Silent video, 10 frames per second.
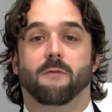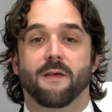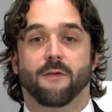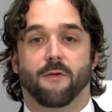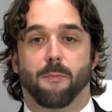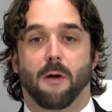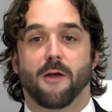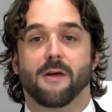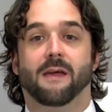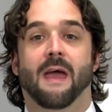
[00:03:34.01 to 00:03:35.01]
research
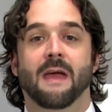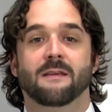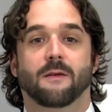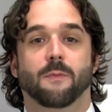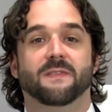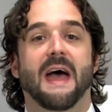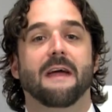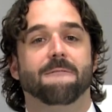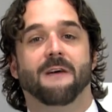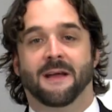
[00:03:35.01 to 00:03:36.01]
project ended with
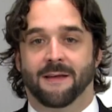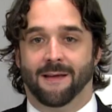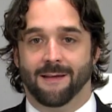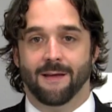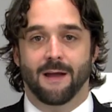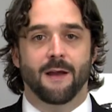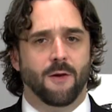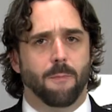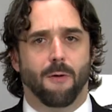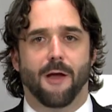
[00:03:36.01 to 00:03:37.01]
that finding, and a
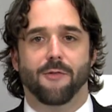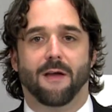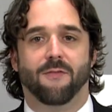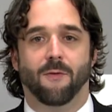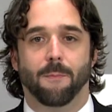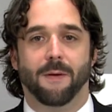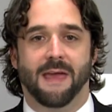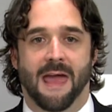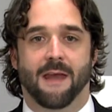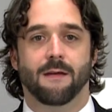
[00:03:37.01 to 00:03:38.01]
new project soon
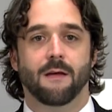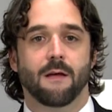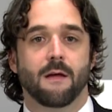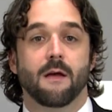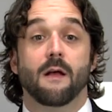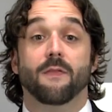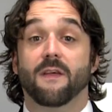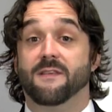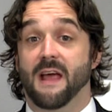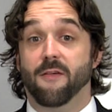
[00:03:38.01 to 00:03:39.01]
began.
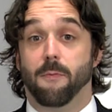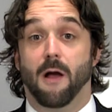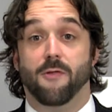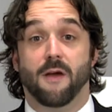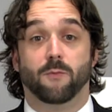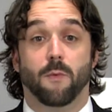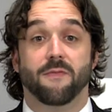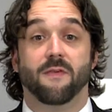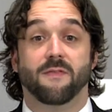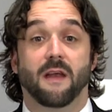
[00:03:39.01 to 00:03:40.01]
This next project was
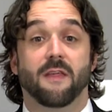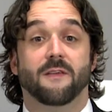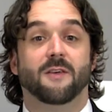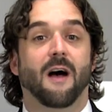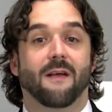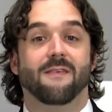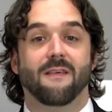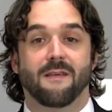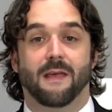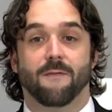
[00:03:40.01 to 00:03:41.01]
to study the
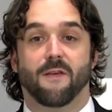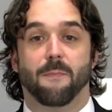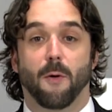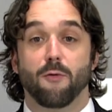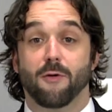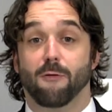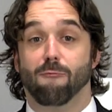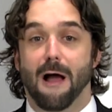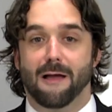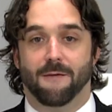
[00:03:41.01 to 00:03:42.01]
toxicity of exposure to
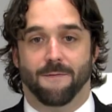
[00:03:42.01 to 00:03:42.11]
rocket